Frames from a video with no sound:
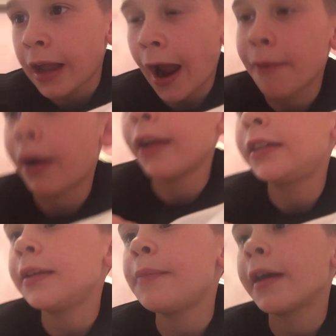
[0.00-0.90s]
I, I
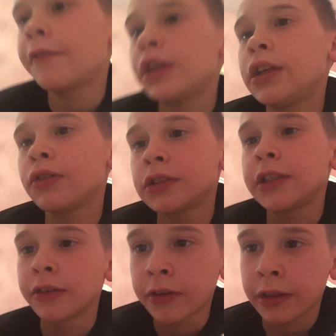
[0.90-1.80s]
did make videos
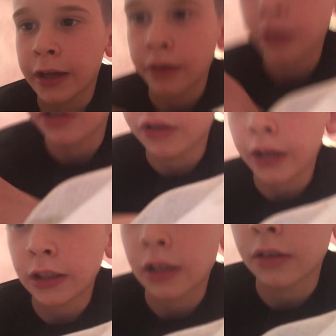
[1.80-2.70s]
here and there, you know,
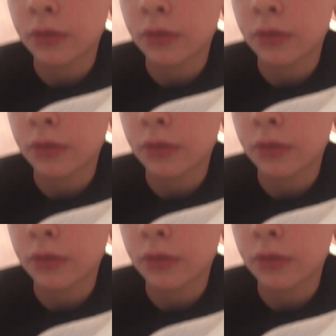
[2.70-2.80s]
like the